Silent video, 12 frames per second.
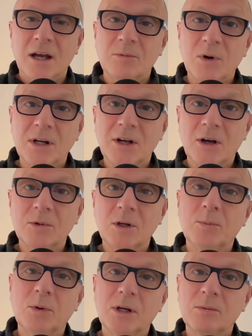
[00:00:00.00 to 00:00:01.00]
And right now I'm
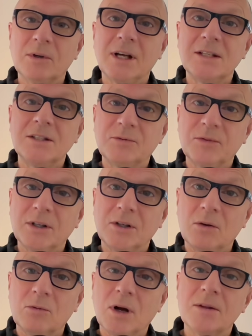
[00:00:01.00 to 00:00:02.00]
going to put a related
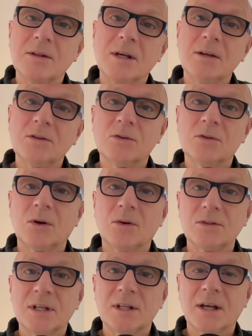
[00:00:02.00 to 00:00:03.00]
video right there. Do go
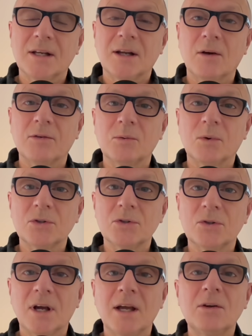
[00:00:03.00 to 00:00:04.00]
and see that now if you want
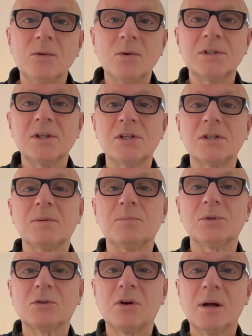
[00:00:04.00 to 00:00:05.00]
to, and always a
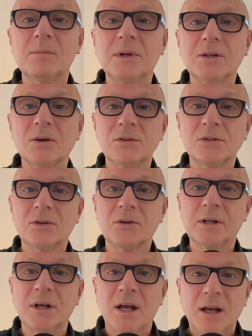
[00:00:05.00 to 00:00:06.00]
subscribe link on
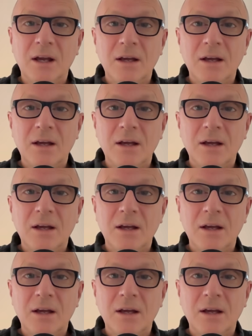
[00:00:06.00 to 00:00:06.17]
screen.